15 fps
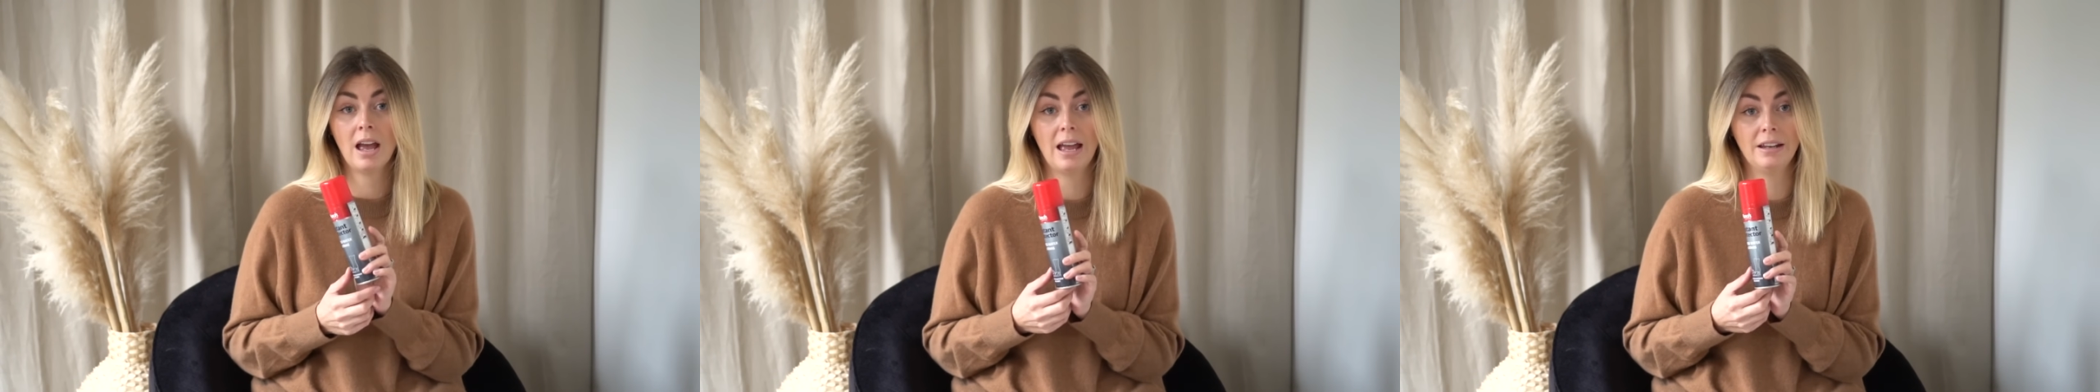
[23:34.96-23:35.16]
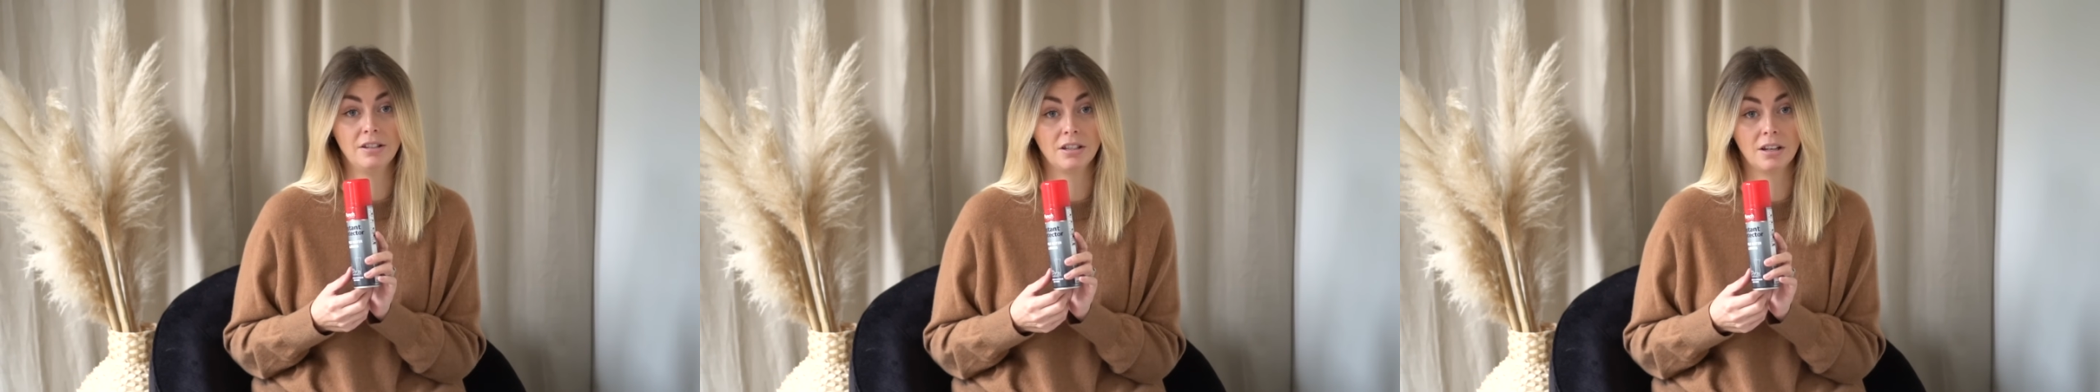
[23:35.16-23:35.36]

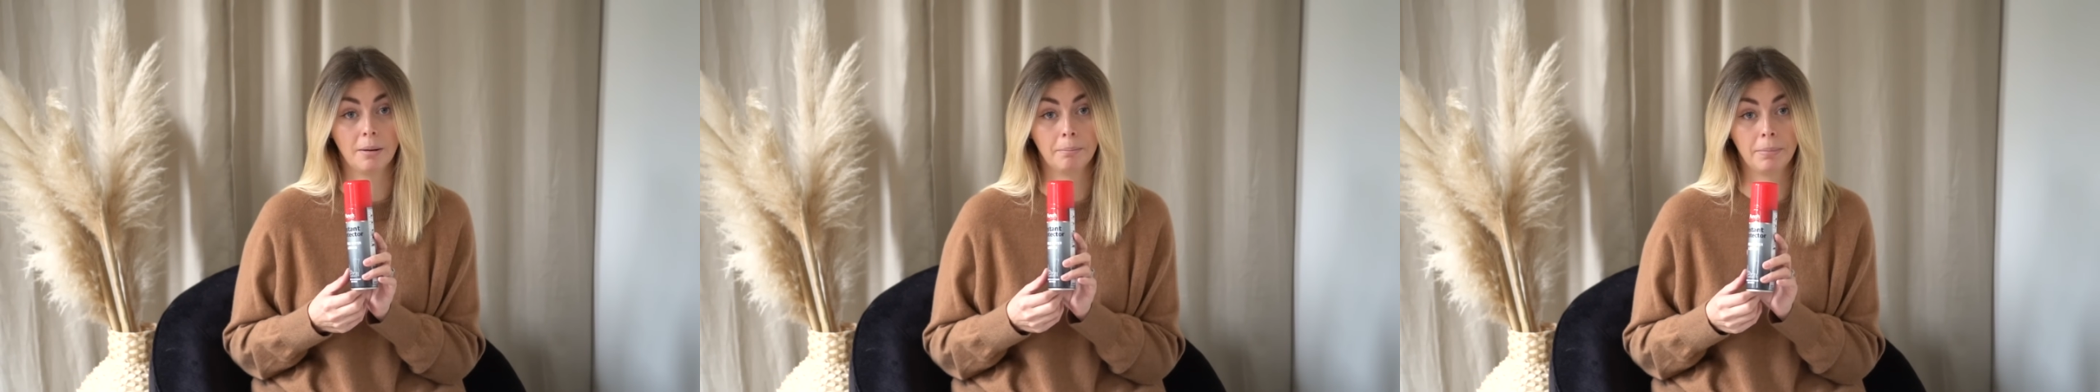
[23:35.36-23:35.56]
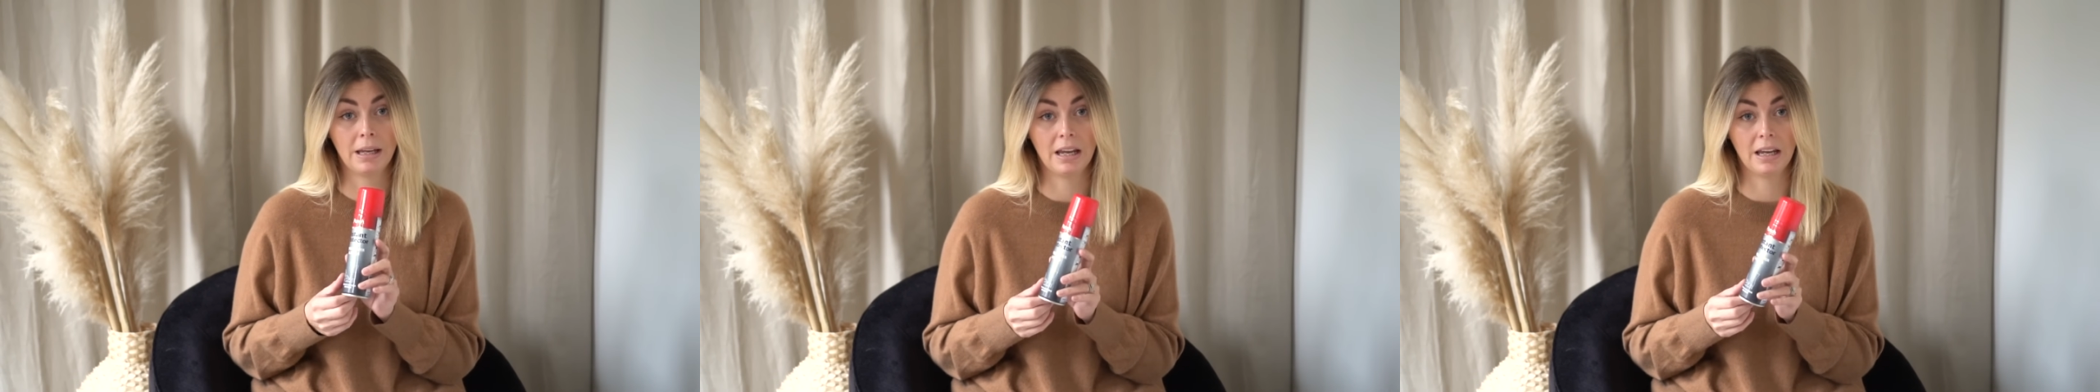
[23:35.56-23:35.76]
ended
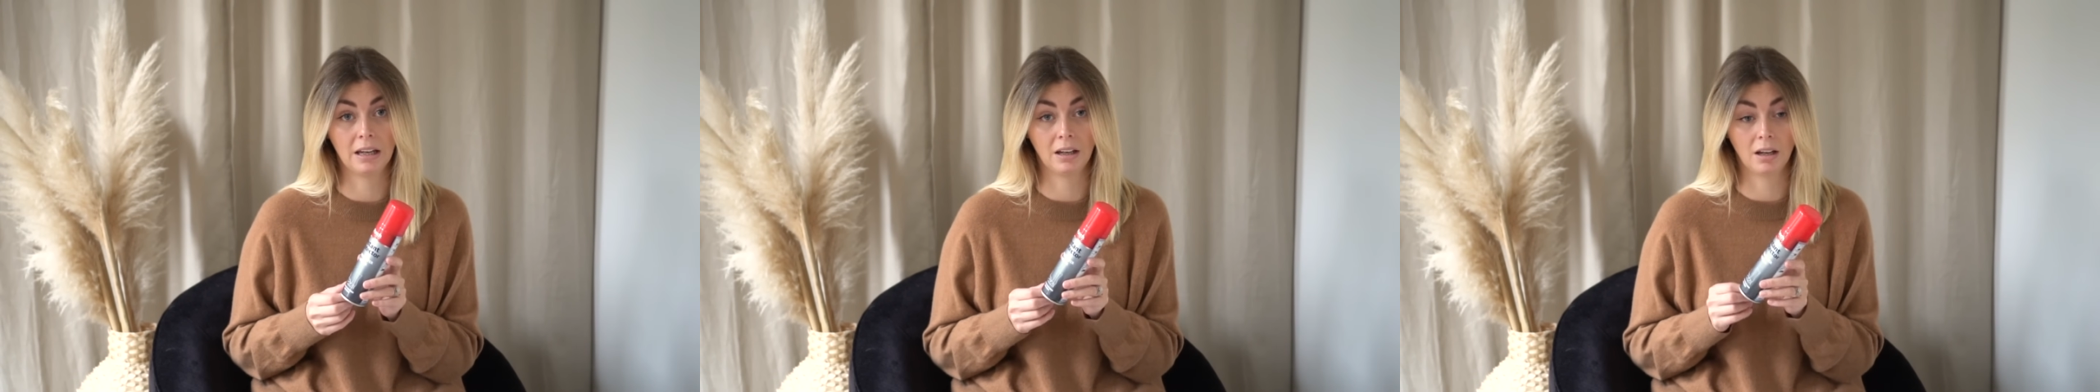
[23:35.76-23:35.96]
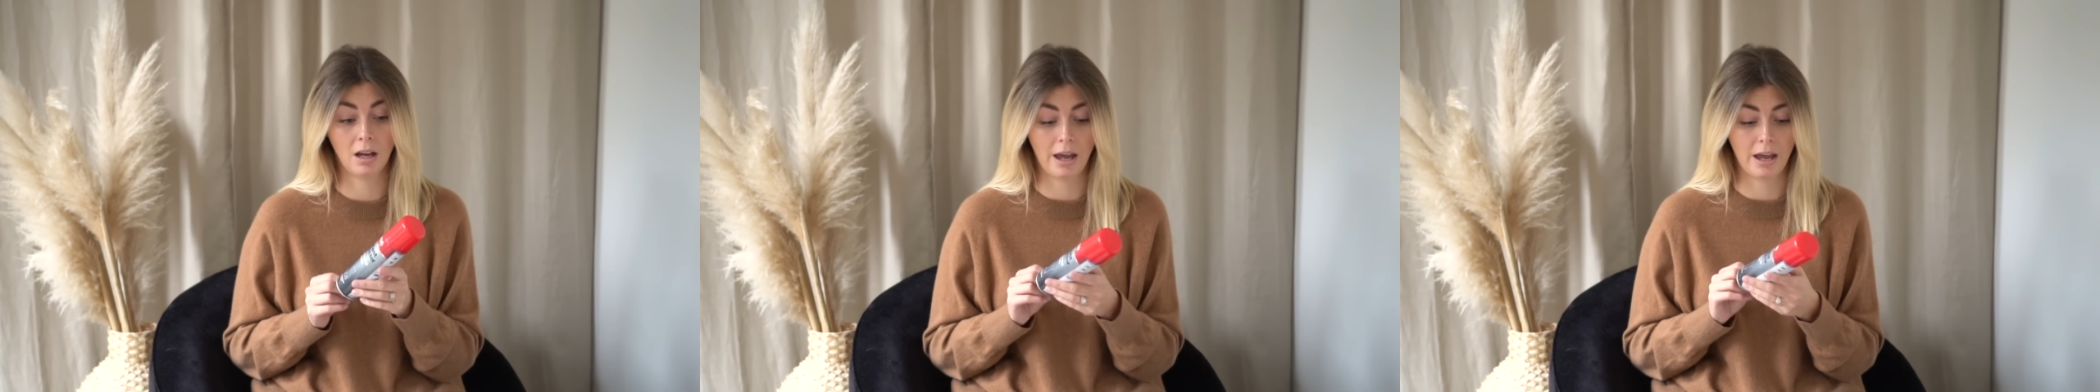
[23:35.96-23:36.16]
up
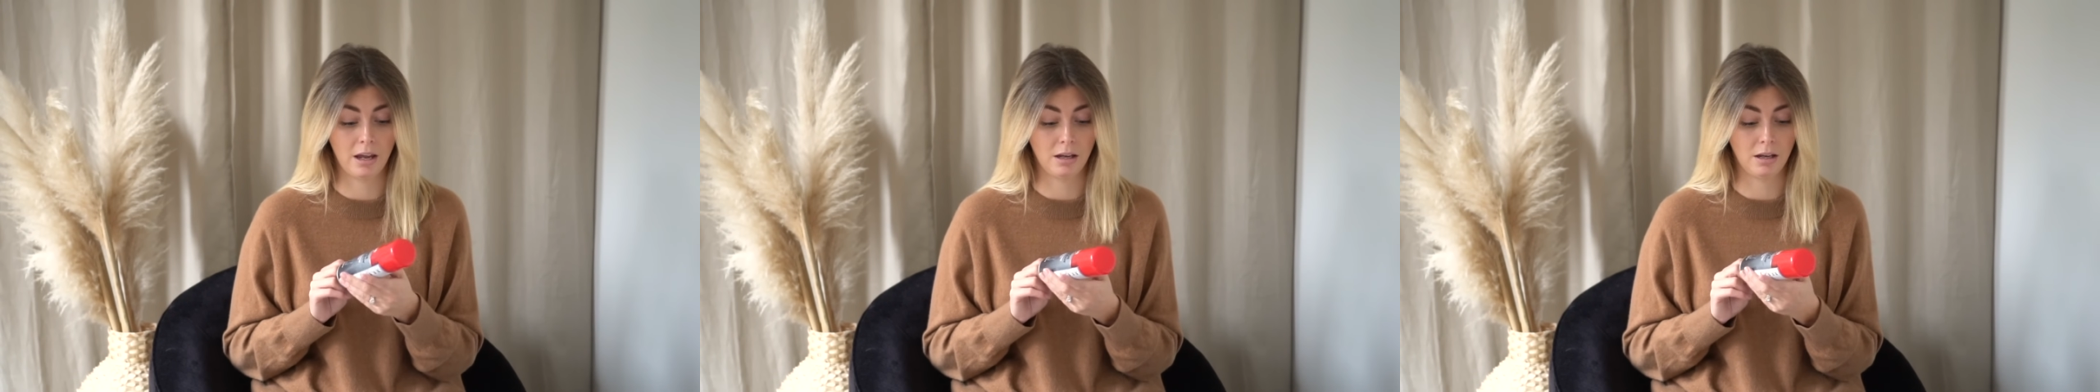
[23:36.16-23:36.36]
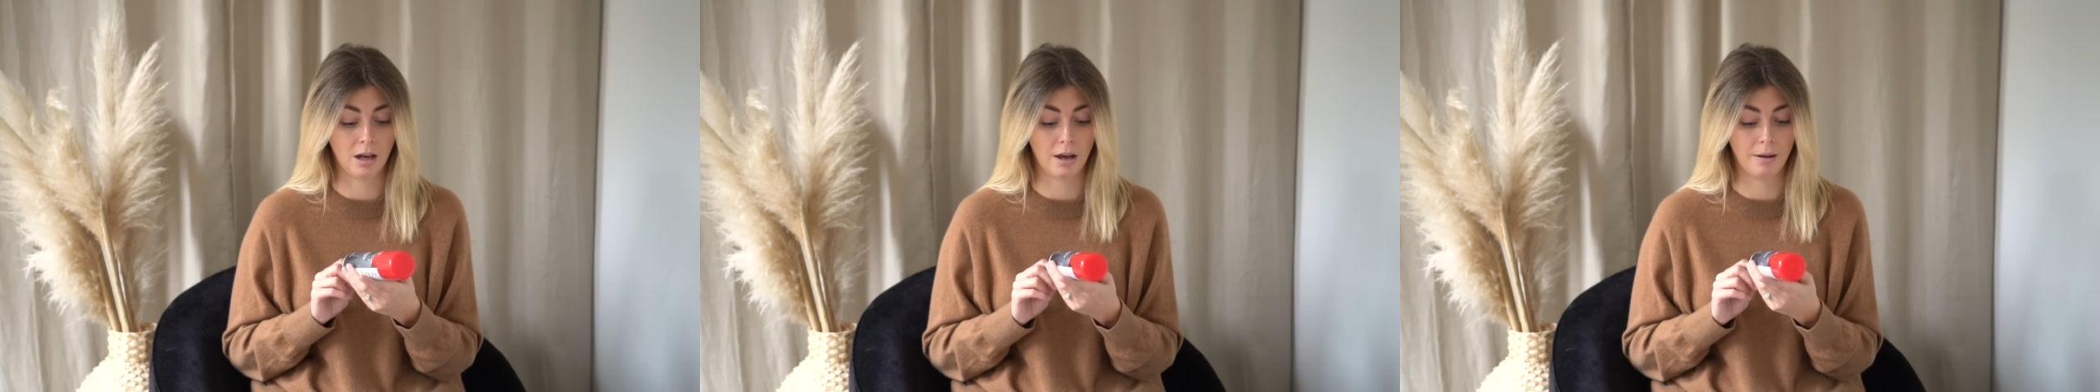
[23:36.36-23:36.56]
being
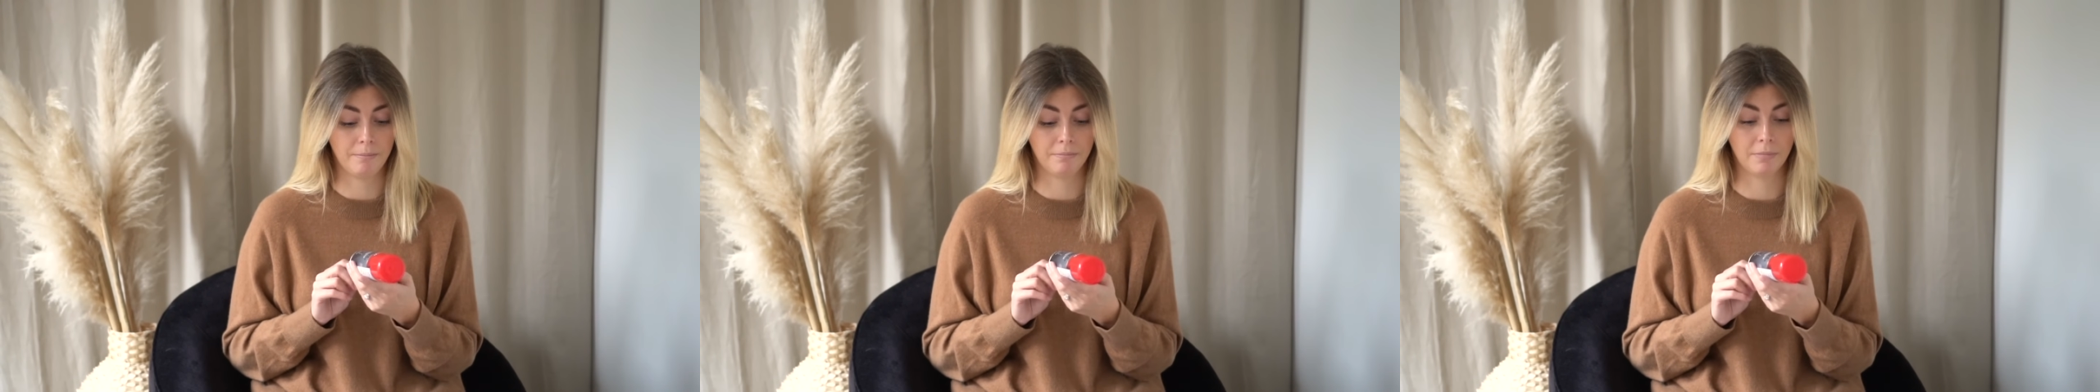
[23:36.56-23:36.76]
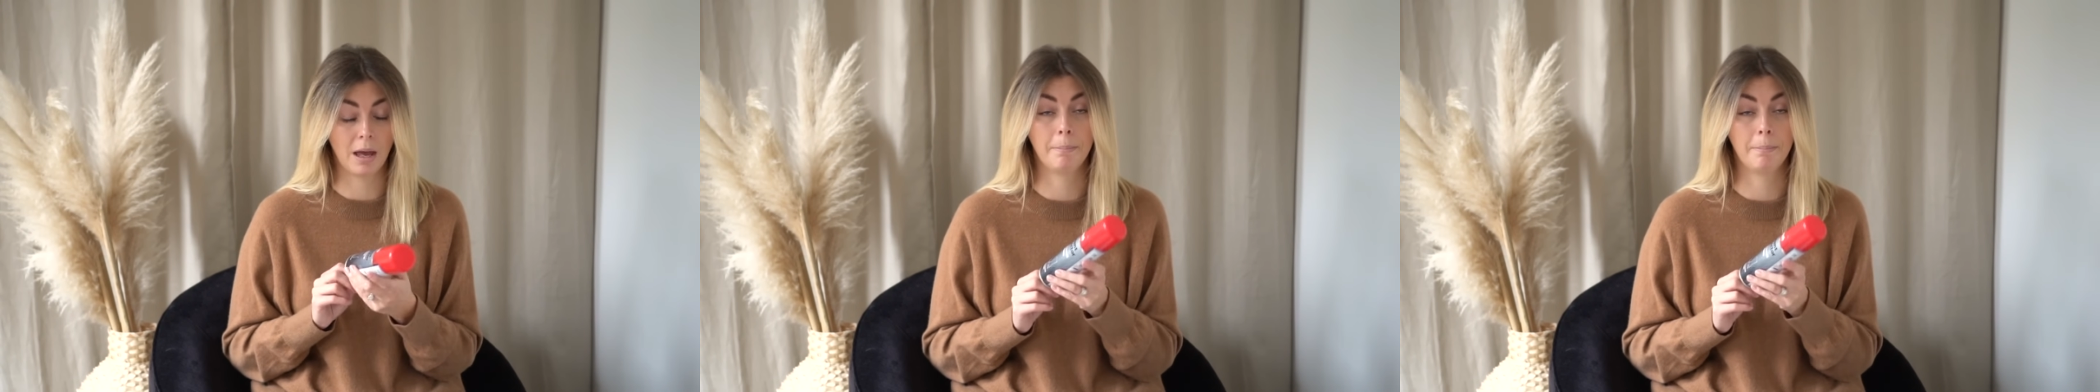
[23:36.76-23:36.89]
a, um,